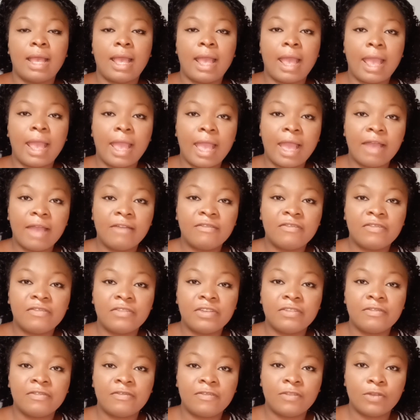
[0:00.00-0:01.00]
I have
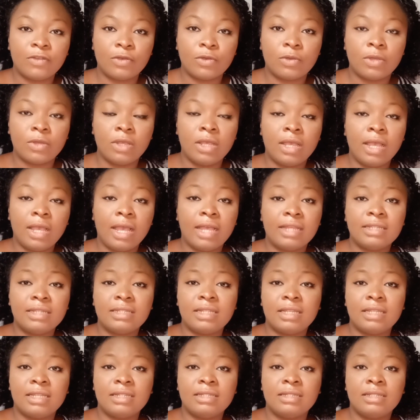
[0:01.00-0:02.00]
a flaw, and
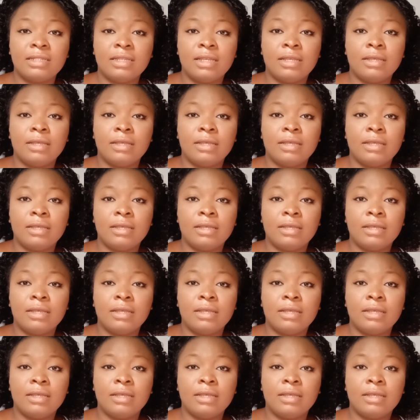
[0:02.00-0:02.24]
then